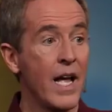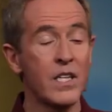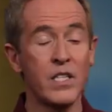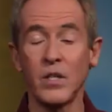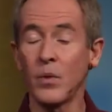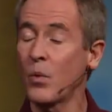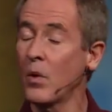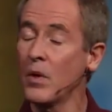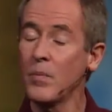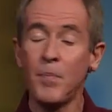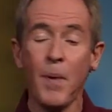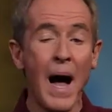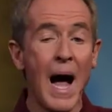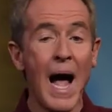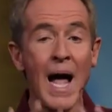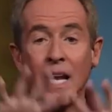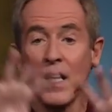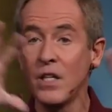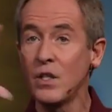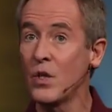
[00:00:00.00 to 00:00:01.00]
We're
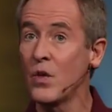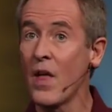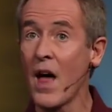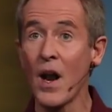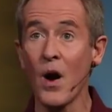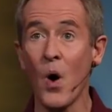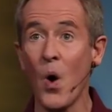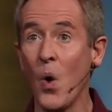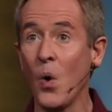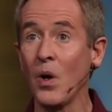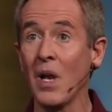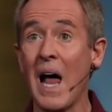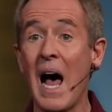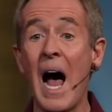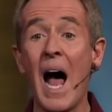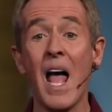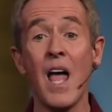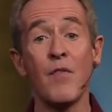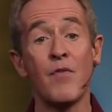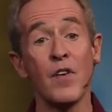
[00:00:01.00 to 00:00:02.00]
buying into that whole
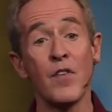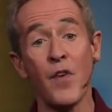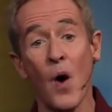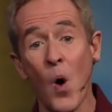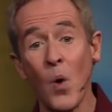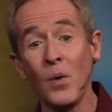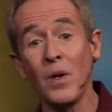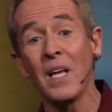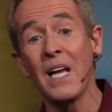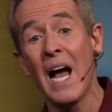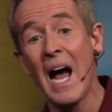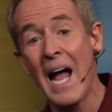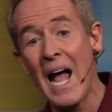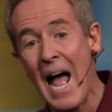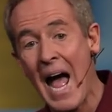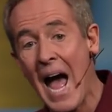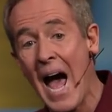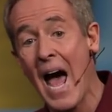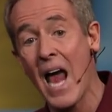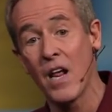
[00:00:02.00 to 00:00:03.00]
lie, if only I
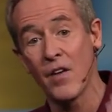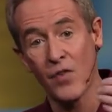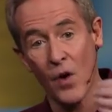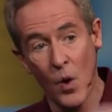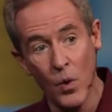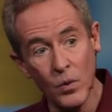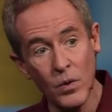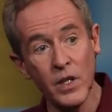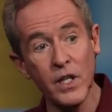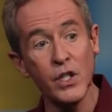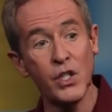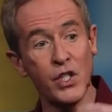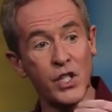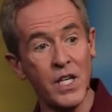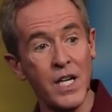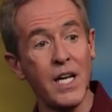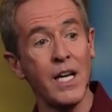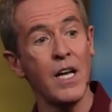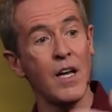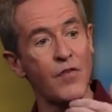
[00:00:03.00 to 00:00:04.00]
had, if only
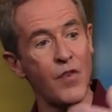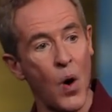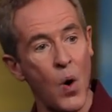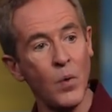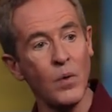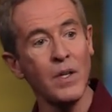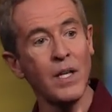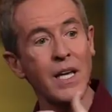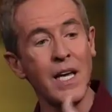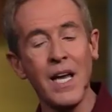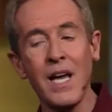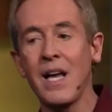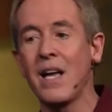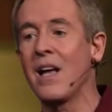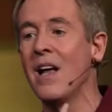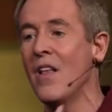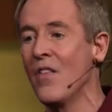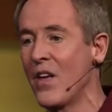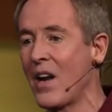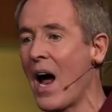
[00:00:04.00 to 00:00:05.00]
she, if only he,
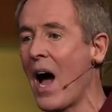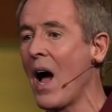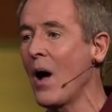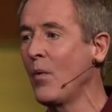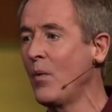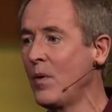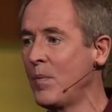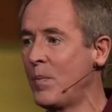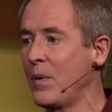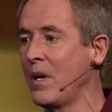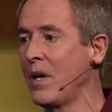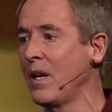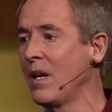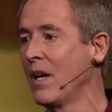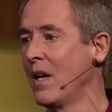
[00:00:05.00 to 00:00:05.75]
then I would be